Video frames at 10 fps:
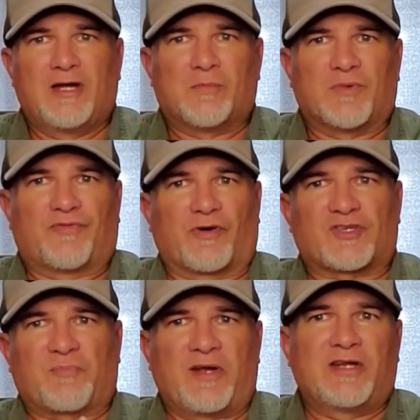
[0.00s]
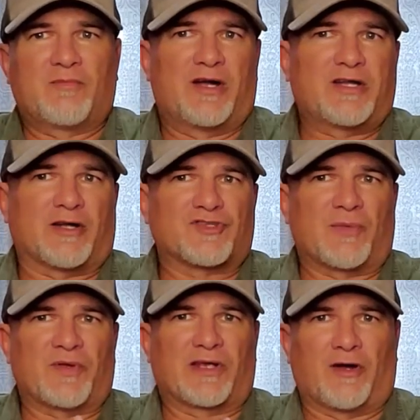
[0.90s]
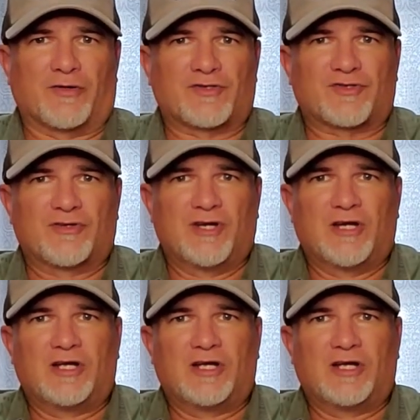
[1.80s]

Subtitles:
before spending money on something else.